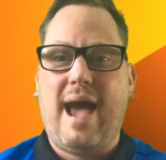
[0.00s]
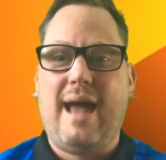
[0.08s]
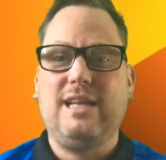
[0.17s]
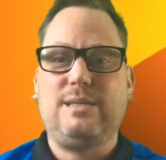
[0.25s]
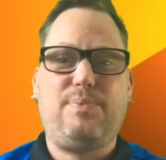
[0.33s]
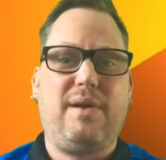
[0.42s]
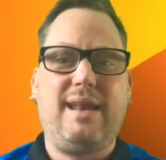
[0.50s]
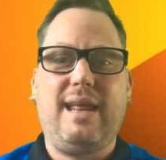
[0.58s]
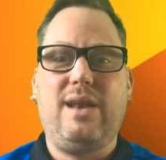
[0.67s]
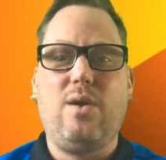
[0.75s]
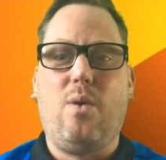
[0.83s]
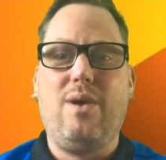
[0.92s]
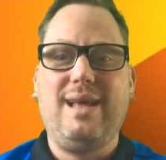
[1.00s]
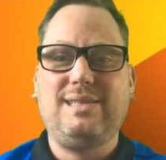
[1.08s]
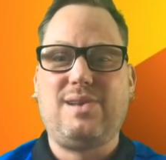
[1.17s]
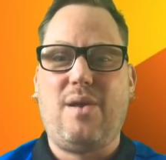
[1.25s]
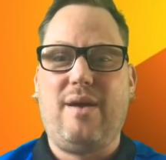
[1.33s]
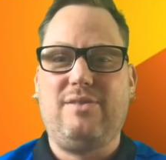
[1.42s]
and it's bringing in all
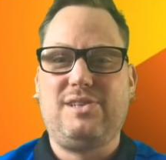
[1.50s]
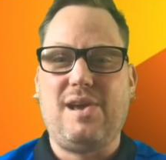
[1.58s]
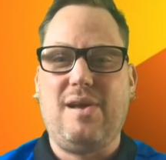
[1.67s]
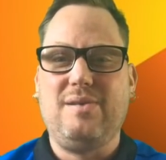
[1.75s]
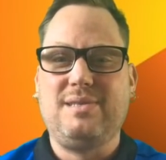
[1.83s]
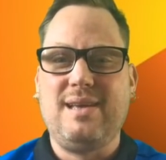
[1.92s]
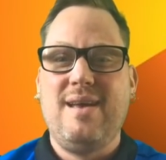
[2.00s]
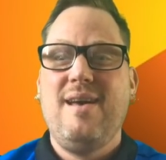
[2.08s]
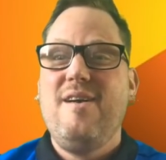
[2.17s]
his live shows.